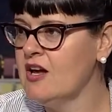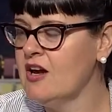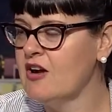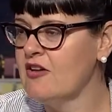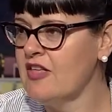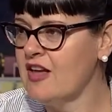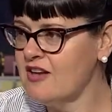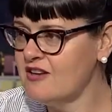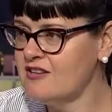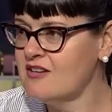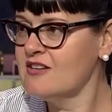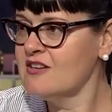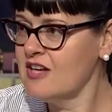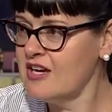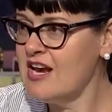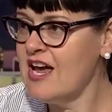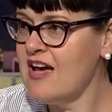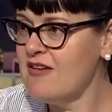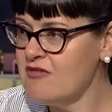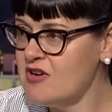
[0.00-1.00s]
are they
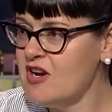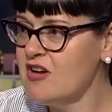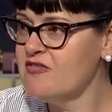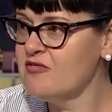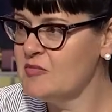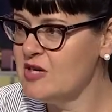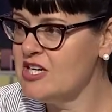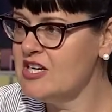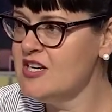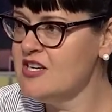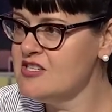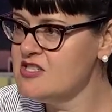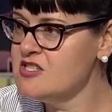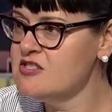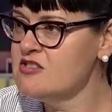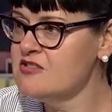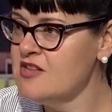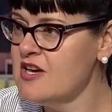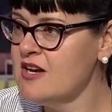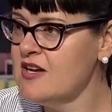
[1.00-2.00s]
going to have enough money to
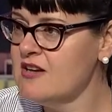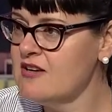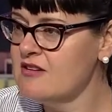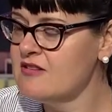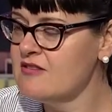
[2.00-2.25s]
do that?